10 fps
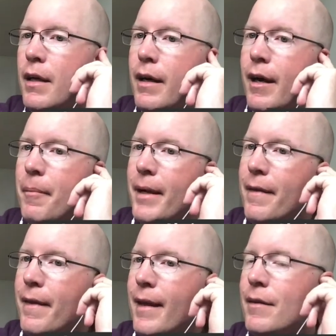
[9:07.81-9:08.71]

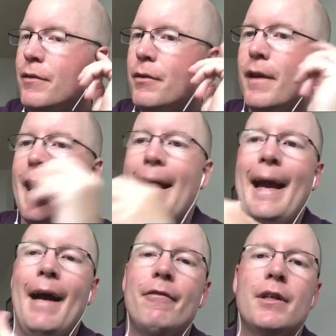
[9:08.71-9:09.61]
And then, so the
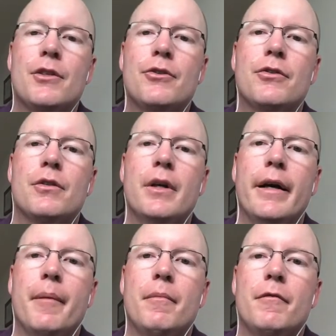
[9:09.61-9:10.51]
average
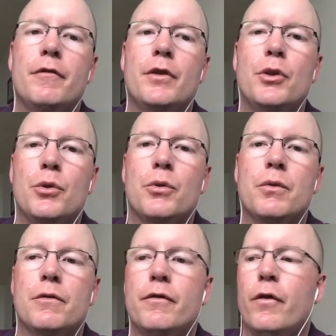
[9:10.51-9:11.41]

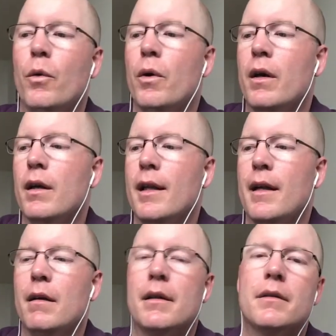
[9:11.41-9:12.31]
view for a lot
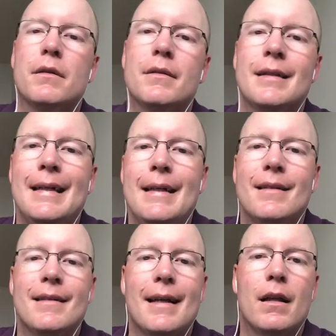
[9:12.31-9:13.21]
of articles
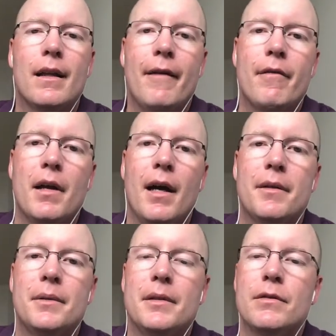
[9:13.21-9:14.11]
is like
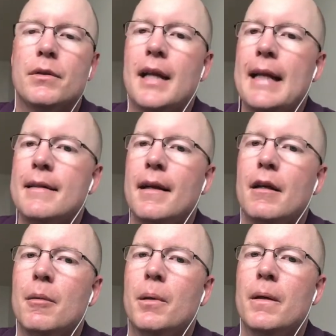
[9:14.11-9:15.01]
1,100. So not
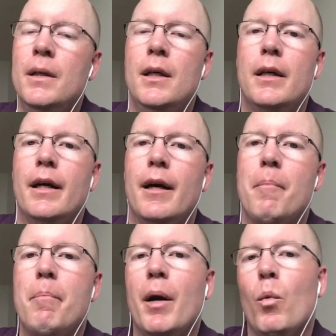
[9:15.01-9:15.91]
terrible,
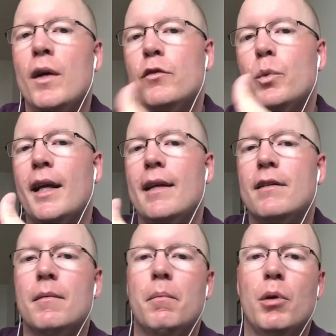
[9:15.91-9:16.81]
but once we
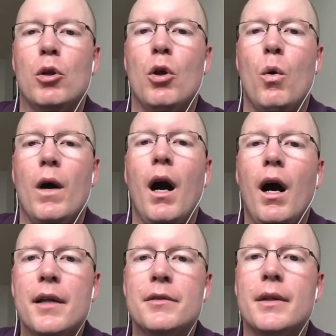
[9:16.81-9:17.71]
get below
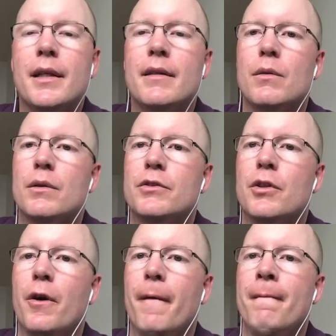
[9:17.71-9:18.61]
100 or
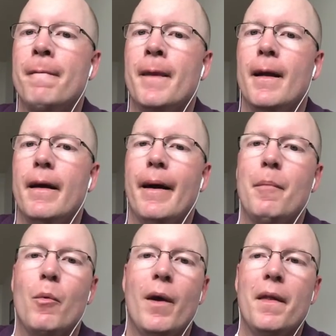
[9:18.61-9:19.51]
so,
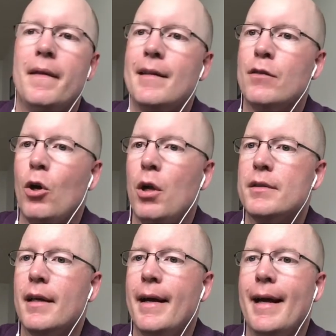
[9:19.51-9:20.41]
whether that's all
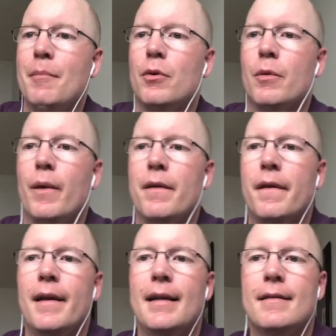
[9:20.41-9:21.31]
time or whether
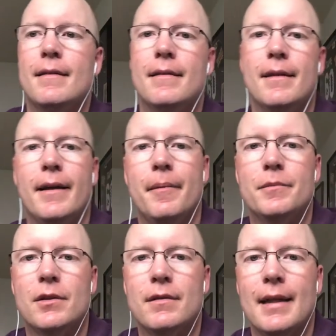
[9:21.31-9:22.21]
that's
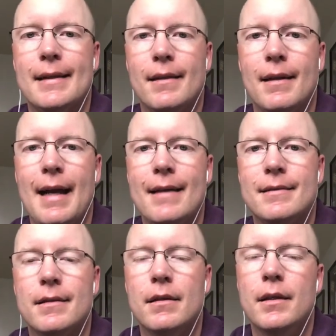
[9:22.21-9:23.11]
just like the
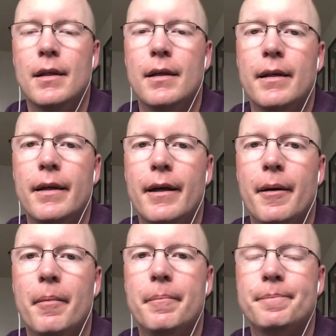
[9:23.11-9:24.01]
last,
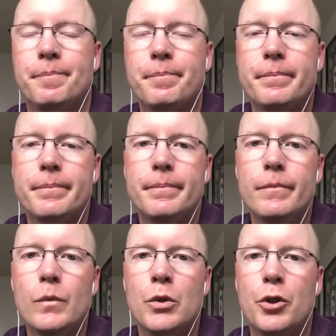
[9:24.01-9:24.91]

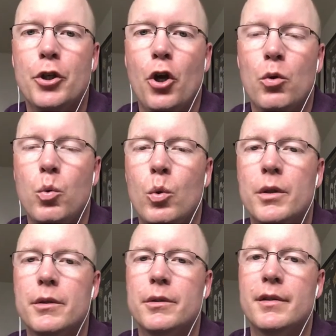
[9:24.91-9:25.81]
you know,
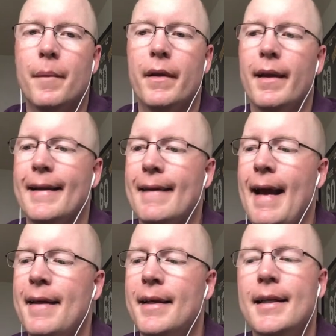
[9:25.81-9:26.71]
quarter or something like
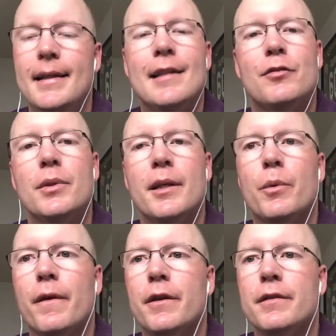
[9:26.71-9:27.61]
that, it's really
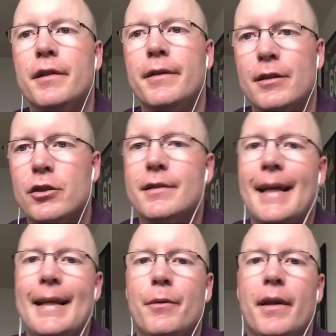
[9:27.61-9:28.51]
worth considering just
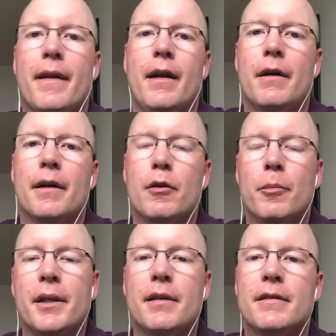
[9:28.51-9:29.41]
getting rid of that article,
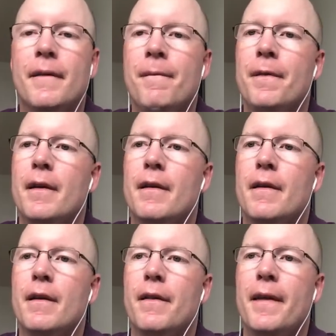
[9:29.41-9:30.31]
because
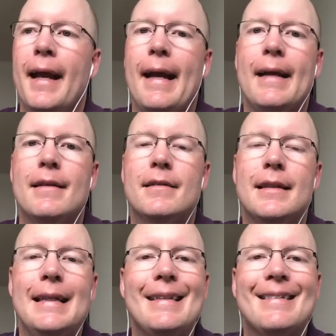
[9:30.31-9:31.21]
the thing is,
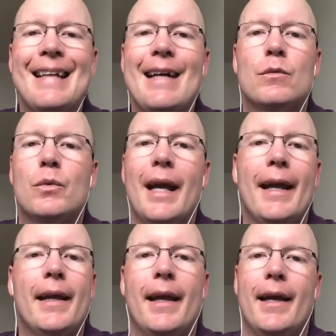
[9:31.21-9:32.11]
it's not
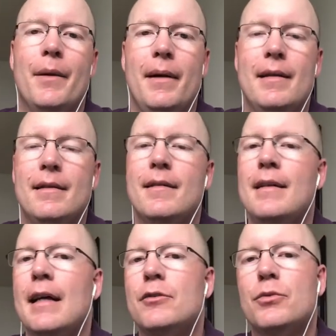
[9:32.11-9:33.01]
ranking anyways. It's
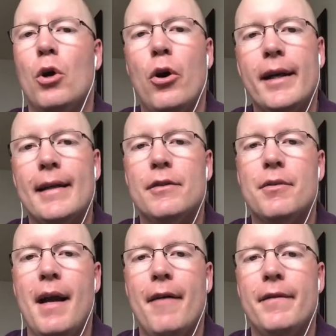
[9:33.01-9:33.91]
not drawing in
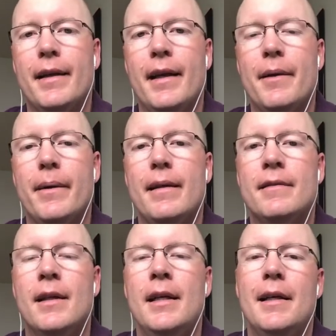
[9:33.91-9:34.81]
traffic anyways.
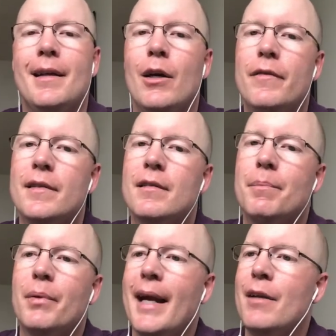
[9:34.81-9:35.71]
Now, if it's a
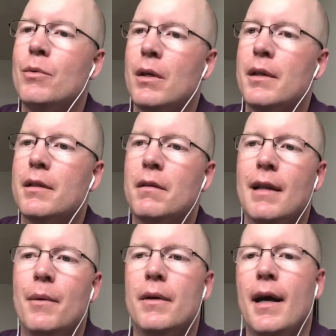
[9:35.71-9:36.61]
brand new article,
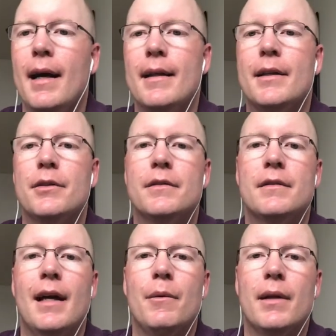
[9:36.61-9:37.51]
I would
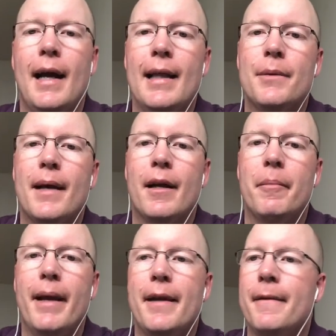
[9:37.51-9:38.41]
highly
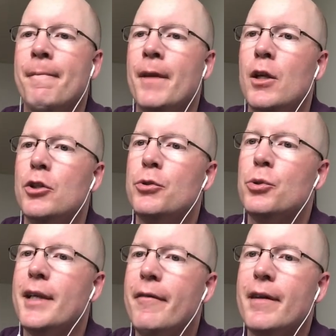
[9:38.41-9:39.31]
recommend to
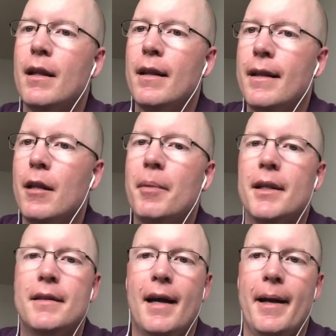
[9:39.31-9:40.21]
give it a little bit
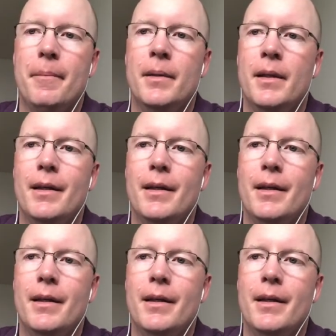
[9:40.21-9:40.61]
of time.